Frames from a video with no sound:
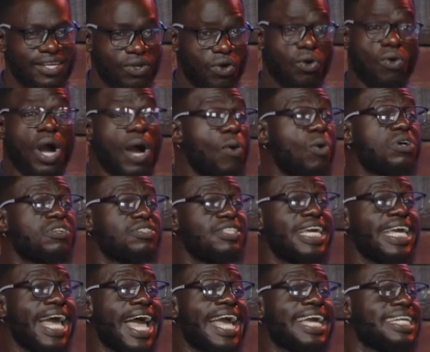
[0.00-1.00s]
No, I was
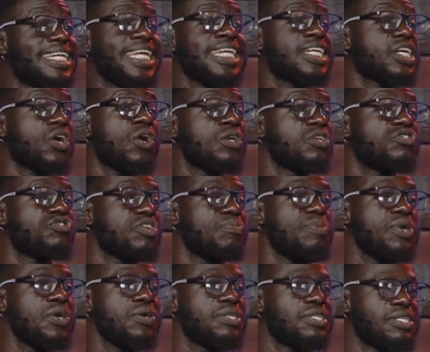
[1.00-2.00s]
there. I didn't
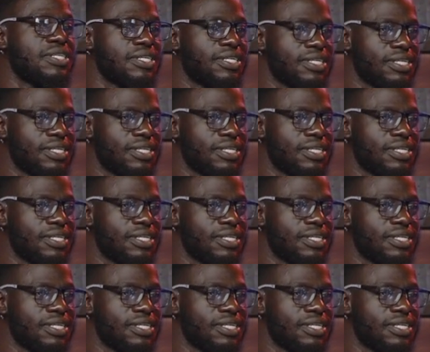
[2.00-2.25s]
contribute.